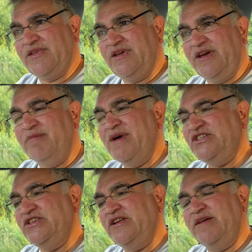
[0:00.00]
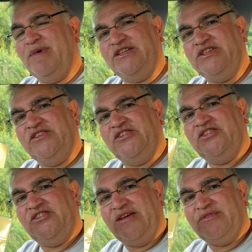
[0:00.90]
imagine
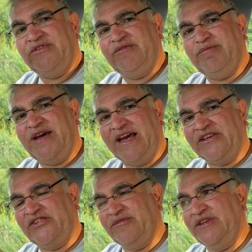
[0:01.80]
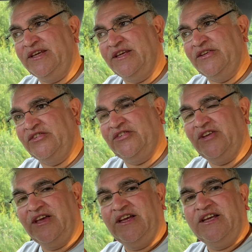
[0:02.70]
7 packs of these
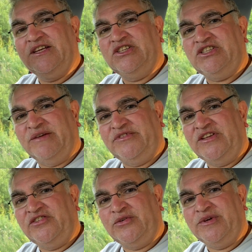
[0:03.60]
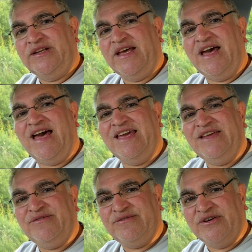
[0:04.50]
shoved into an
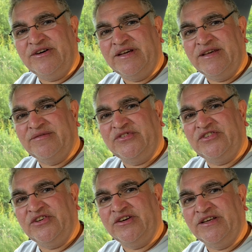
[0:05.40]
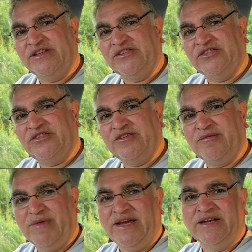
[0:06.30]
A5 sized
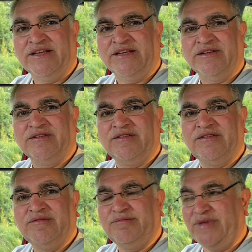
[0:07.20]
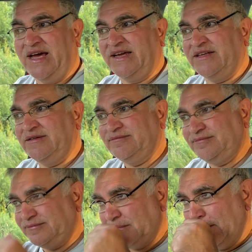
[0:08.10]
mailing bag.
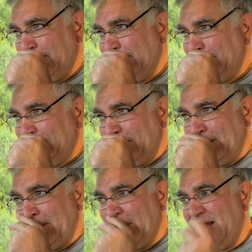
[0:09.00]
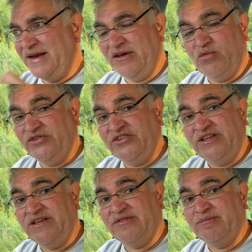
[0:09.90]
And it wasn't
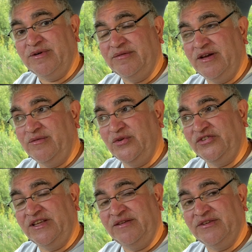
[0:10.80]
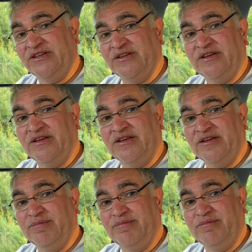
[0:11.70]
even a
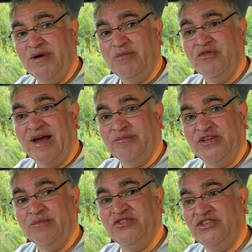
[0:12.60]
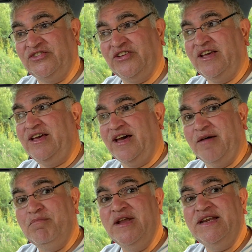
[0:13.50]
bubble wrapped. It was just
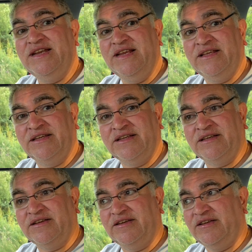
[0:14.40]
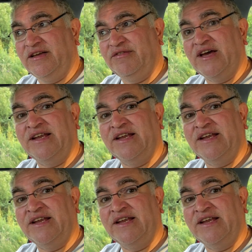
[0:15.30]
a manila, an